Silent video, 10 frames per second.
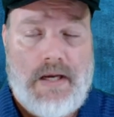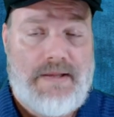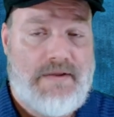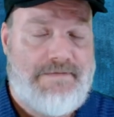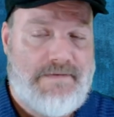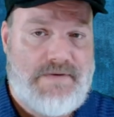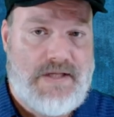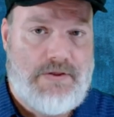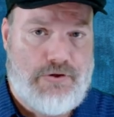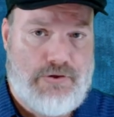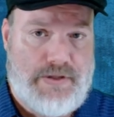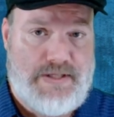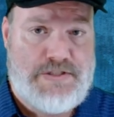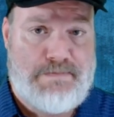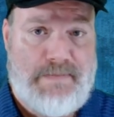In the
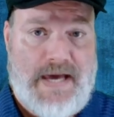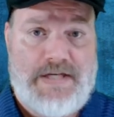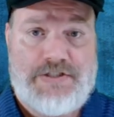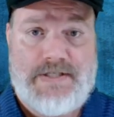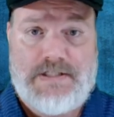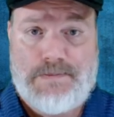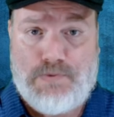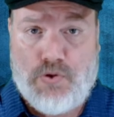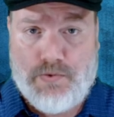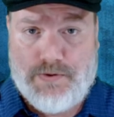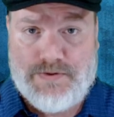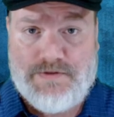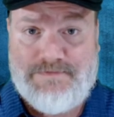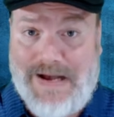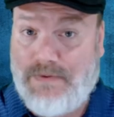1530s, Spanish explorers
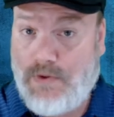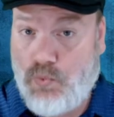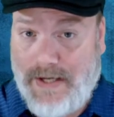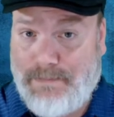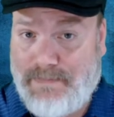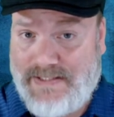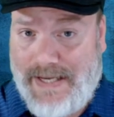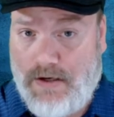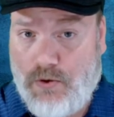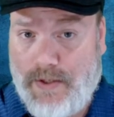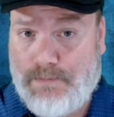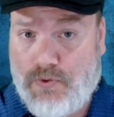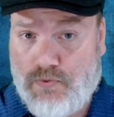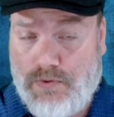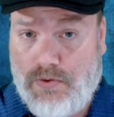found the white potato in
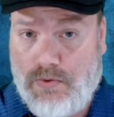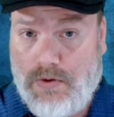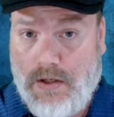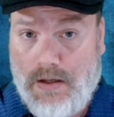Peru.